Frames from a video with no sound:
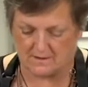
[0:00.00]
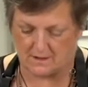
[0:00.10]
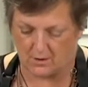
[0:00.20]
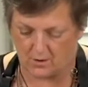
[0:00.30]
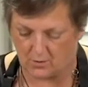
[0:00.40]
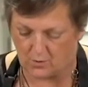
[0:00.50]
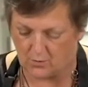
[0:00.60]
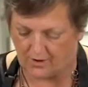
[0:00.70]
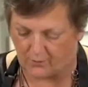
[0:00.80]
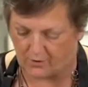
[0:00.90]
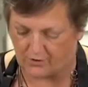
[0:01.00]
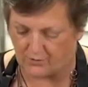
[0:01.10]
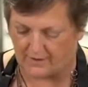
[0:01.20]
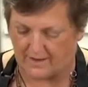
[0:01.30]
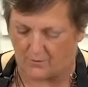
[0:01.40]
So if we're
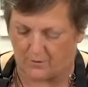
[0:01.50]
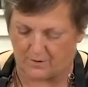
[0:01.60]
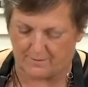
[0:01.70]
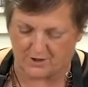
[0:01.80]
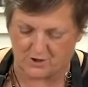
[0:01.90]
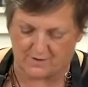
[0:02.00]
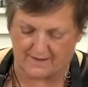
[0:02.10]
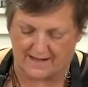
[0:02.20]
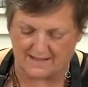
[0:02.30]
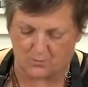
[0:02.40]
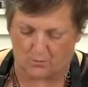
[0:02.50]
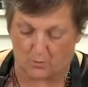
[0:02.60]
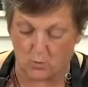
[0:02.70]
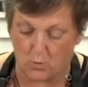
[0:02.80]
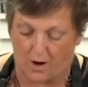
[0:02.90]
doing that, we wanna make sure that that's what,
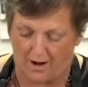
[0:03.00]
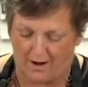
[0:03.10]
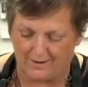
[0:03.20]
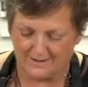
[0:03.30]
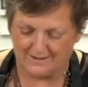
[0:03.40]
ooh ha,